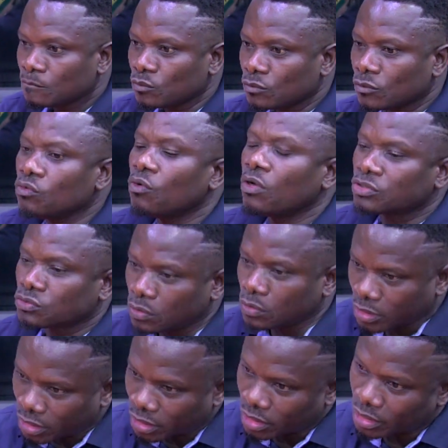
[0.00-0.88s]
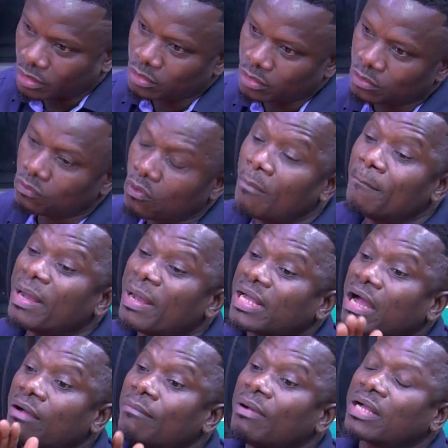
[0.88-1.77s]
No, it's okay. Omba
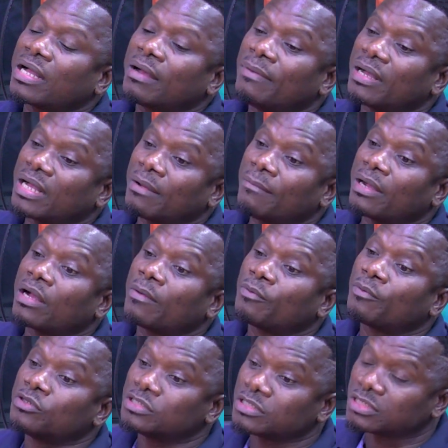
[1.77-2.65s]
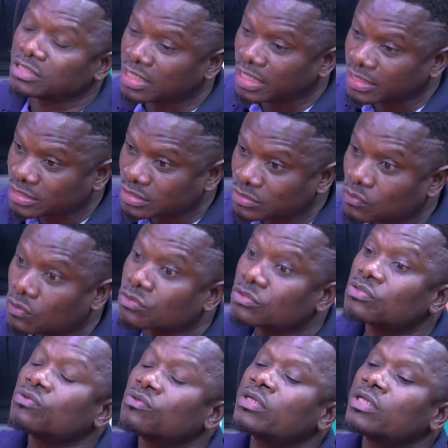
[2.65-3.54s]
kaba kaba kaba kaba is in Nigeria. No,
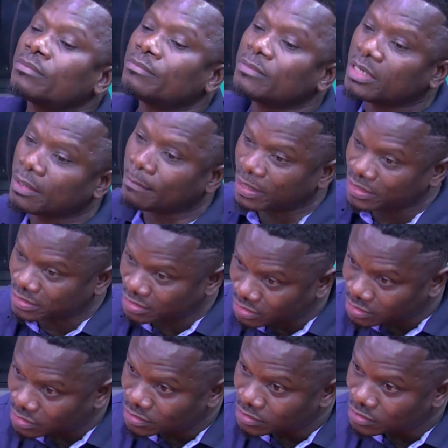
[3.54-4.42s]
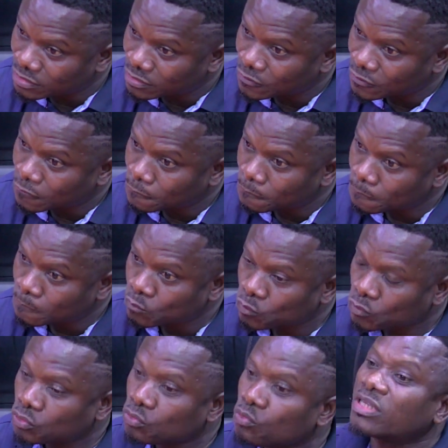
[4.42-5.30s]
it's okay. No, it's No,